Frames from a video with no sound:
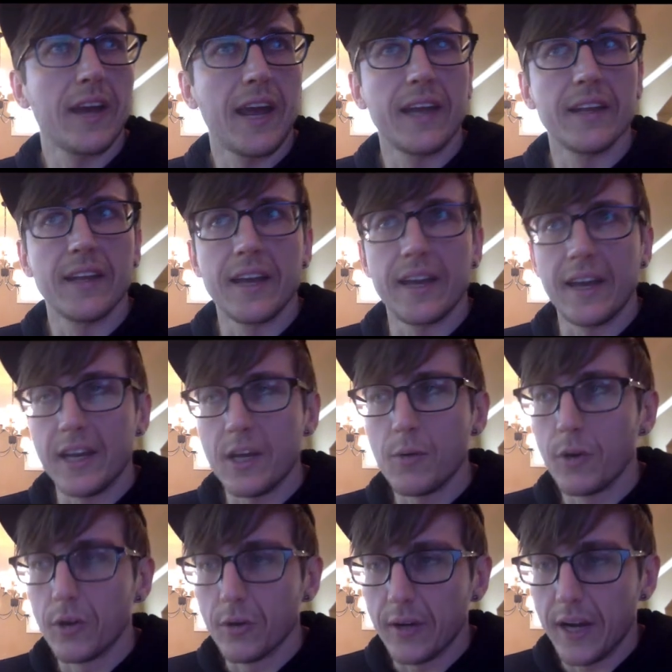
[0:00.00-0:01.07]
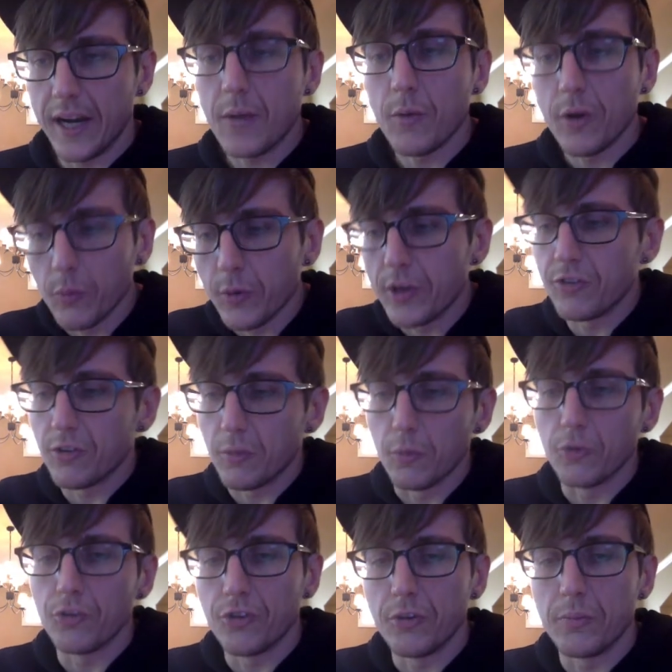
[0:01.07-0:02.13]
And like anyone
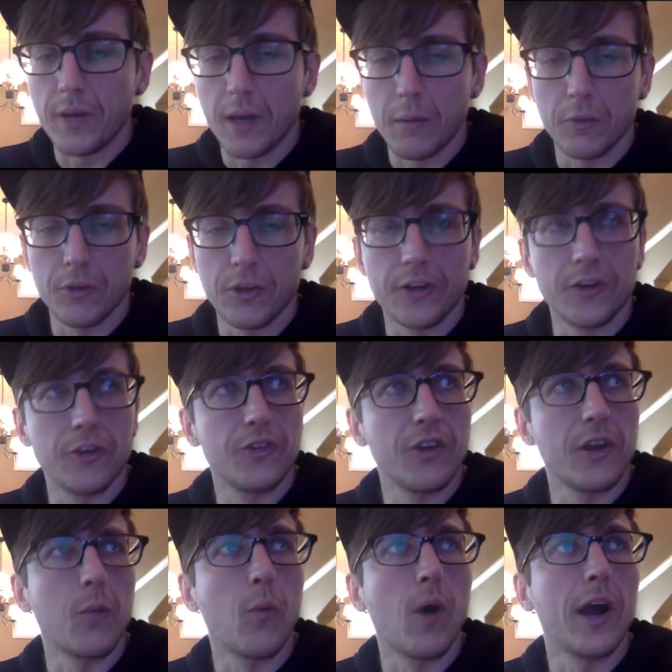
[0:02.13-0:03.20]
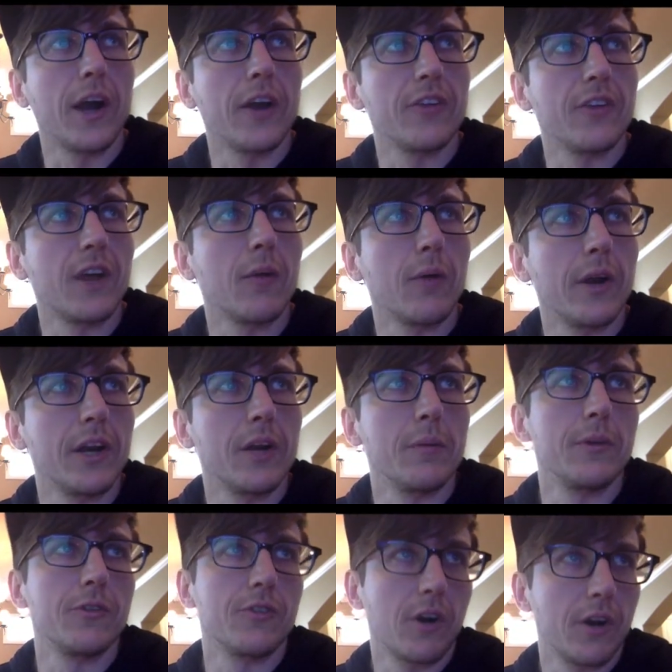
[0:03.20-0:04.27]
reasonable should be able to understand why it's not ready to
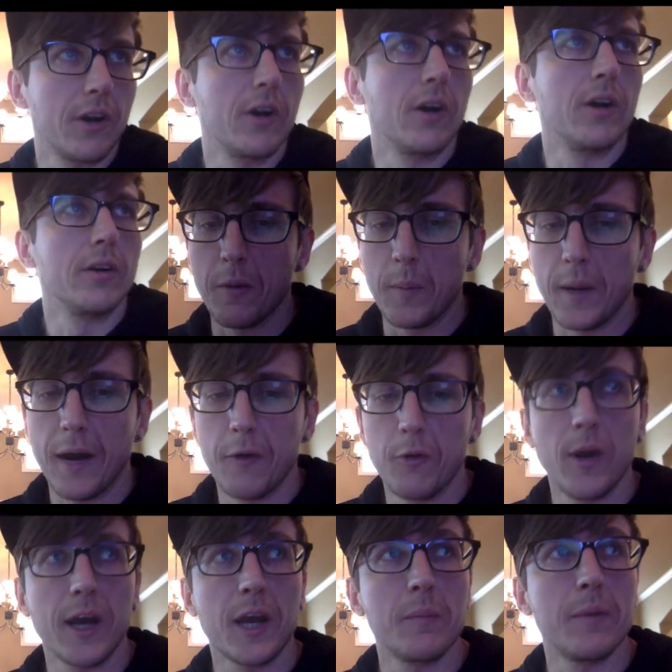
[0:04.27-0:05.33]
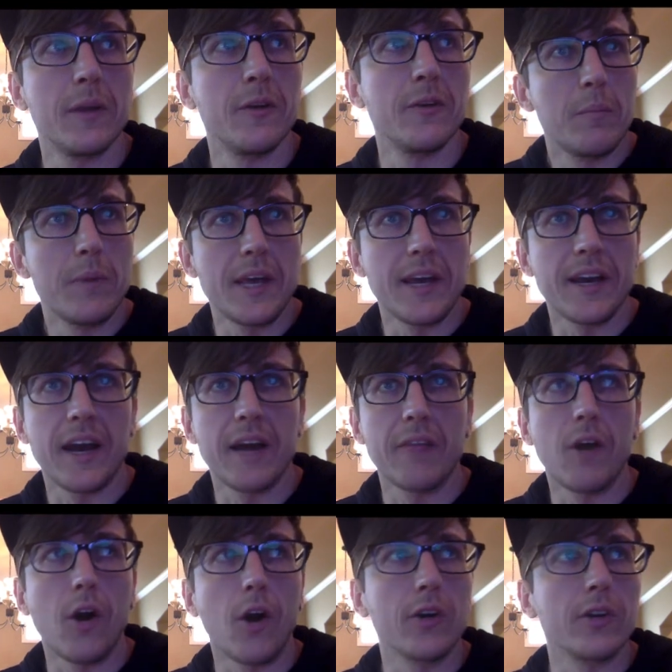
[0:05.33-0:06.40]
be started on. I mean, I would recommend being kind of
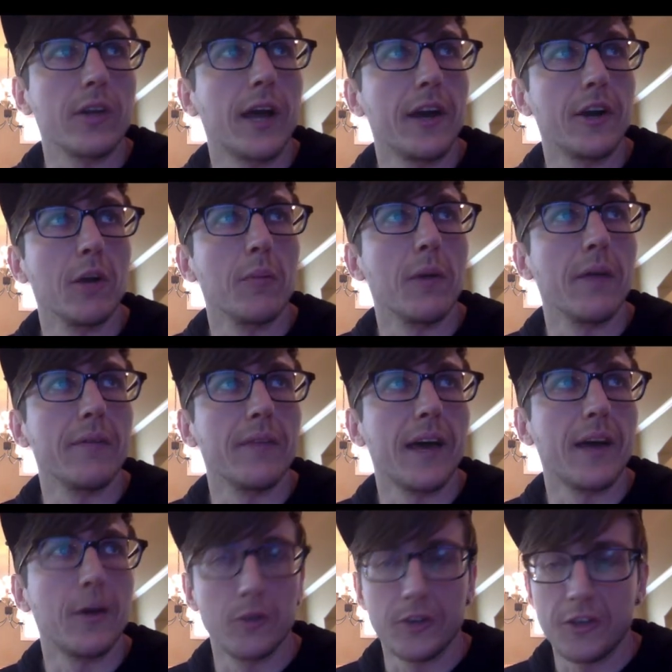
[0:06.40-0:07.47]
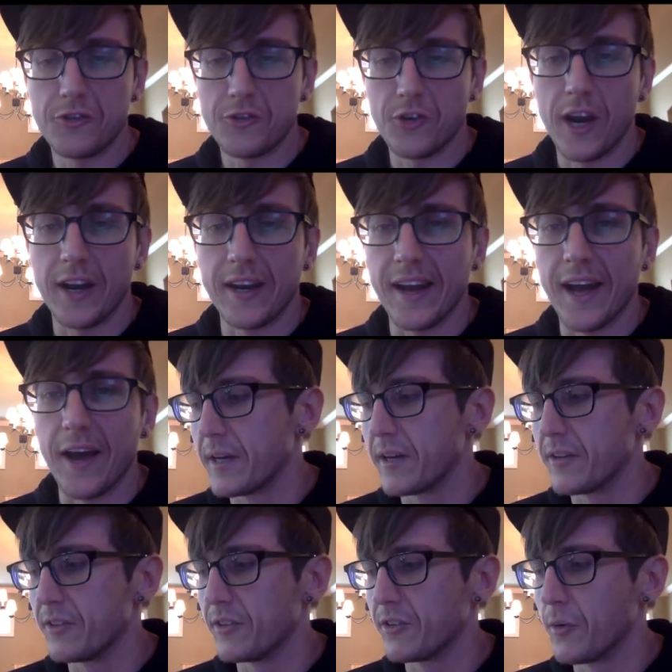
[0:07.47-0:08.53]
a hardliner about that, or at least trying it out,
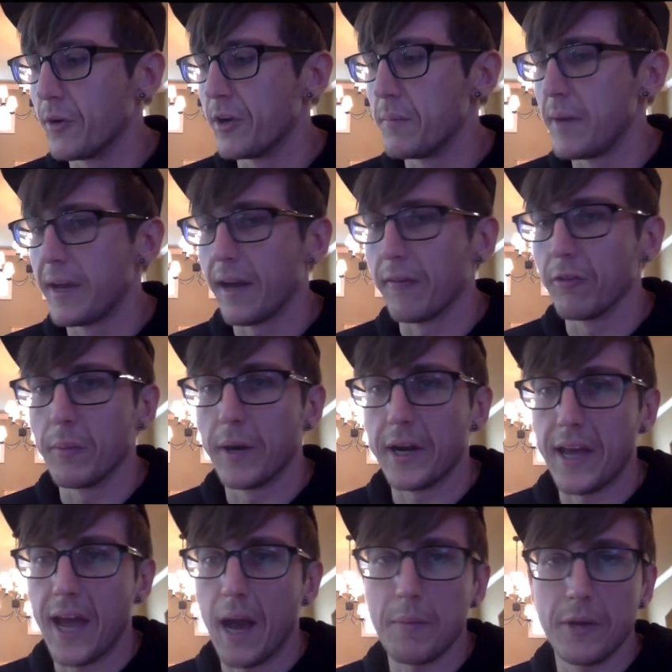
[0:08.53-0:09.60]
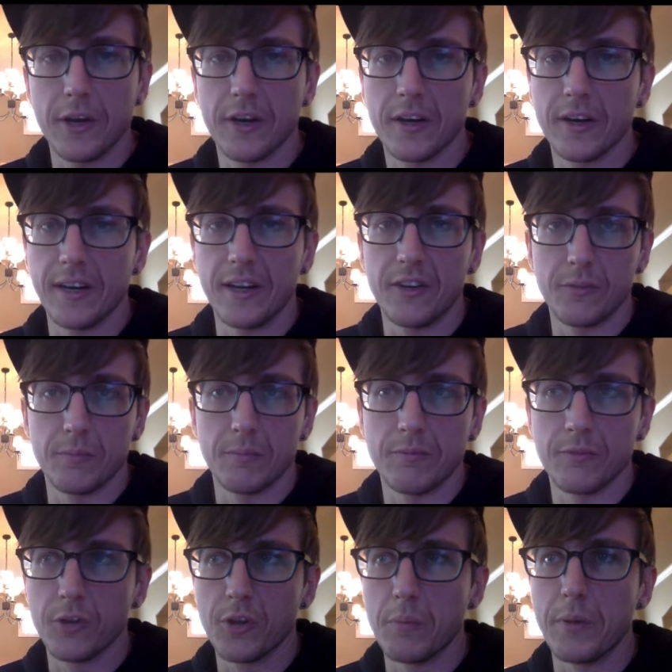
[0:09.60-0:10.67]
because it's going to make everybody happier and it's
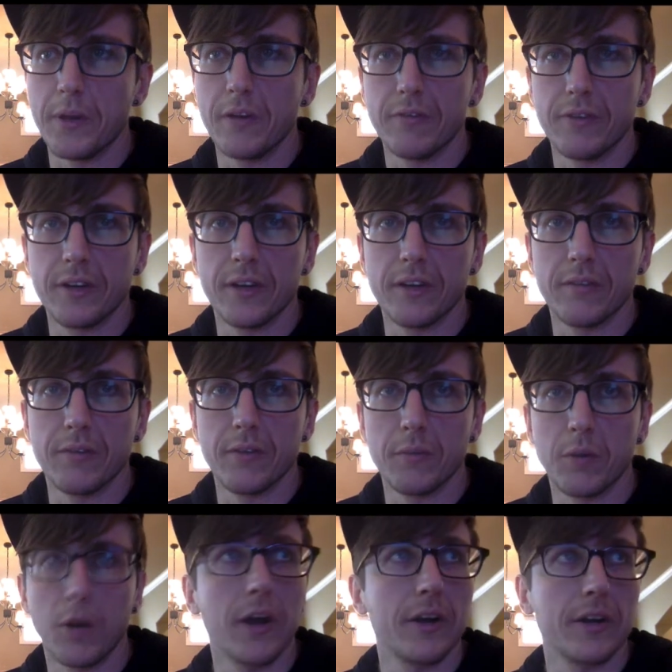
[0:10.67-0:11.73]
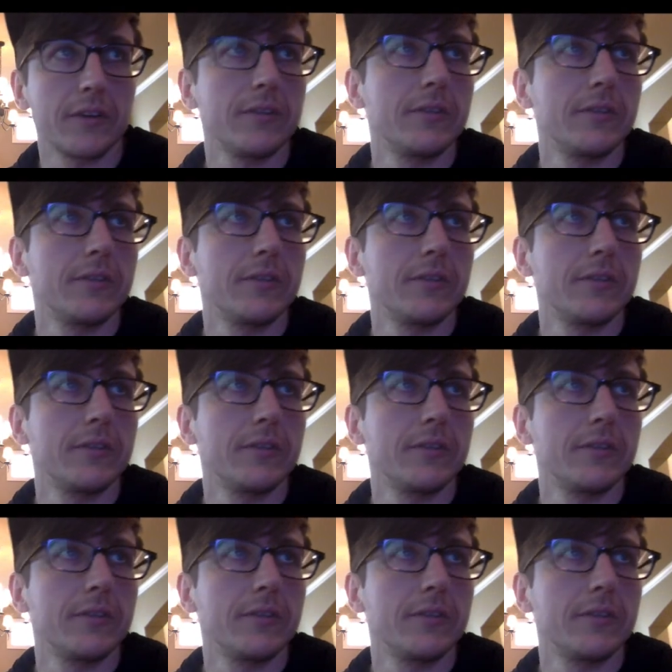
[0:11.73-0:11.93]
for the benefit of the product.